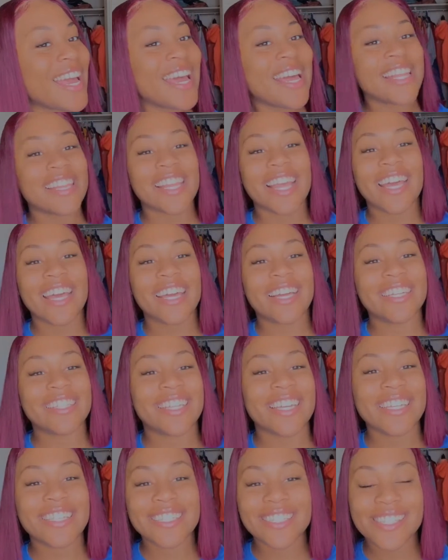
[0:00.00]
Like,
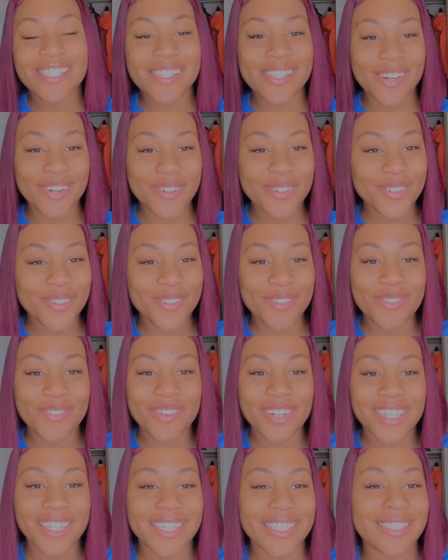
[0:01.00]
that is
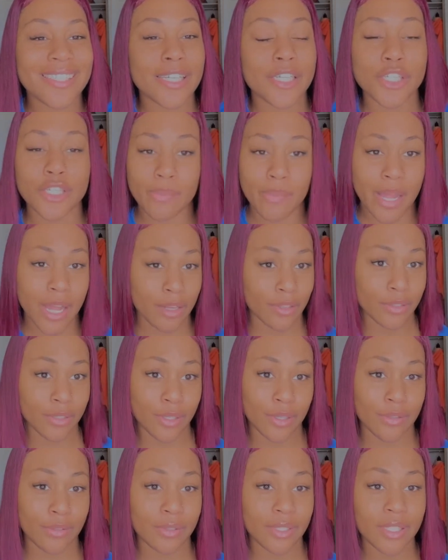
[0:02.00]
it's such a
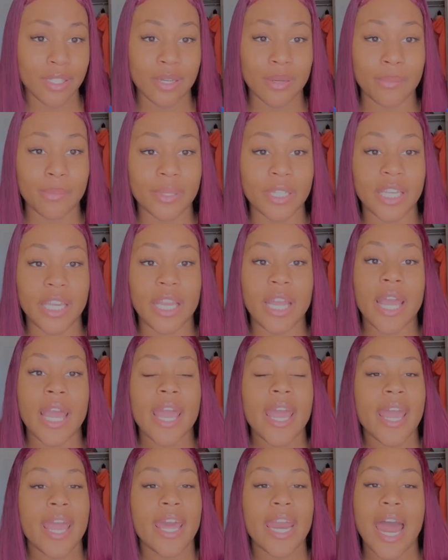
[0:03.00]
milestone to complete.
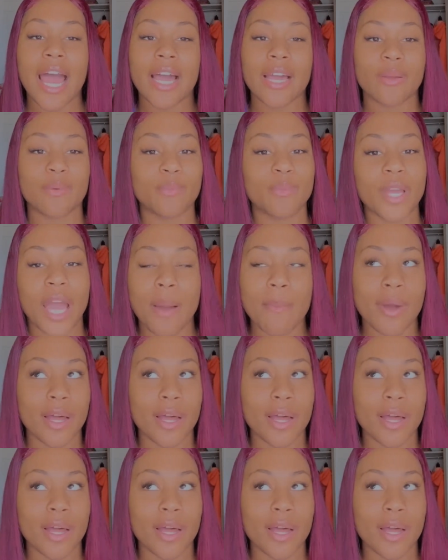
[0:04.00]
And I got my